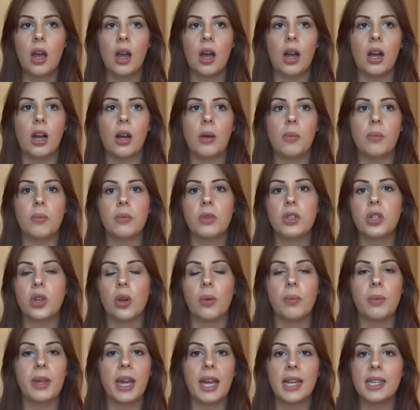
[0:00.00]
Um, so
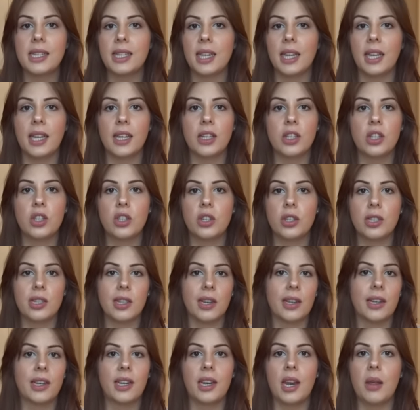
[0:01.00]
I'm guessing it's just
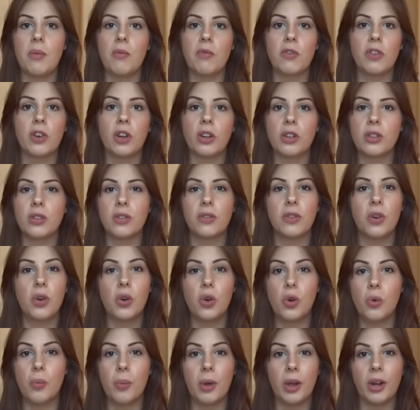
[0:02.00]
like an influx of
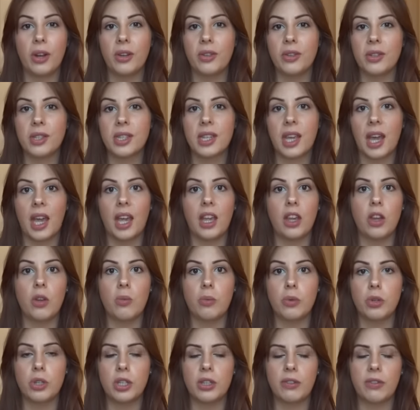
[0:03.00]
hormones getting your
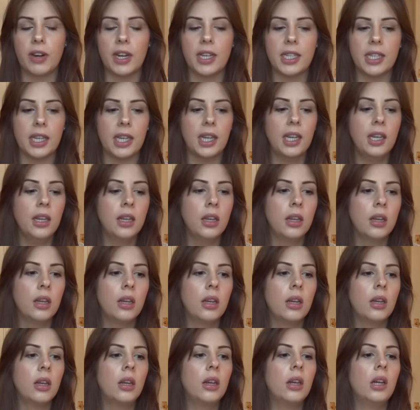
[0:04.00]
body ready.
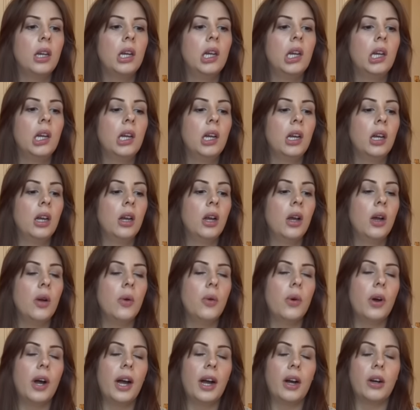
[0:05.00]

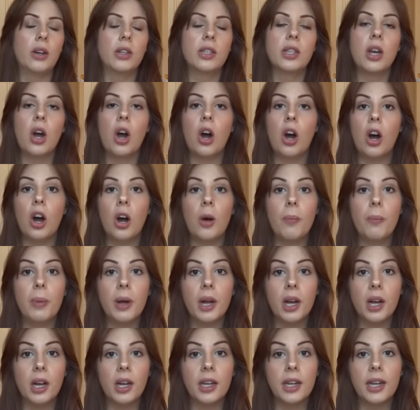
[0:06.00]
What else?
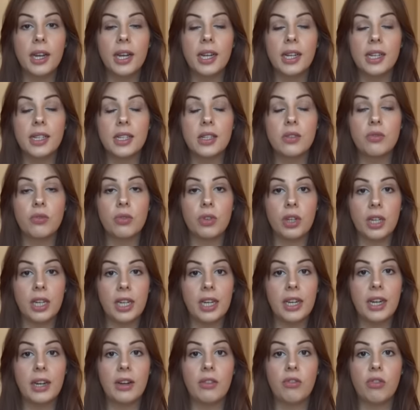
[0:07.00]
Heartburn has
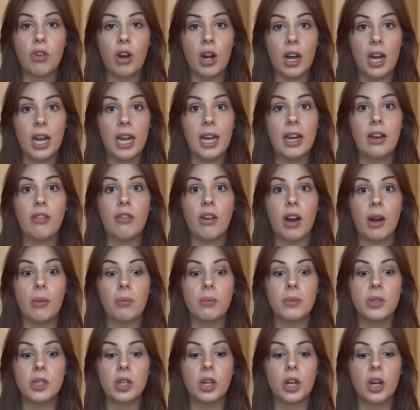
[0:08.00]
really, really
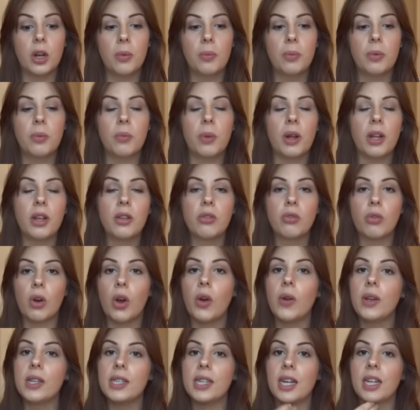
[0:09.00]
ramped up. My
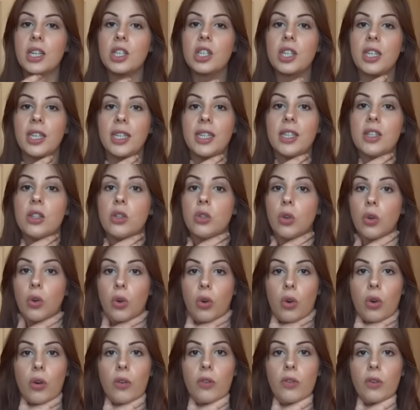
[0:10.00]
throat is actually
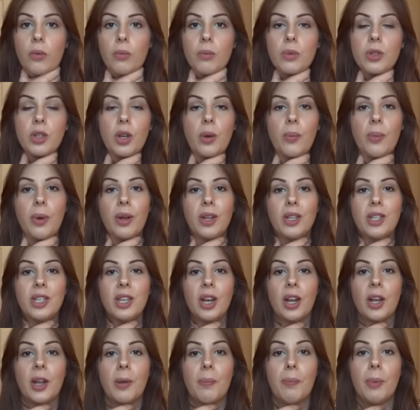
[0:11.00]
sore from so much
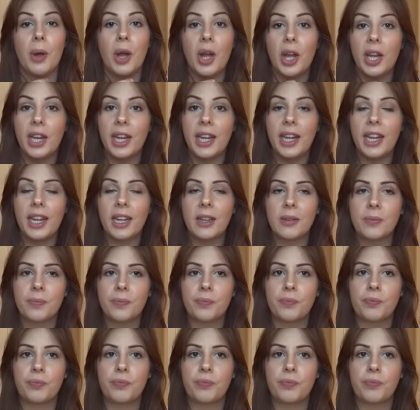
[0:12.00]
like burning.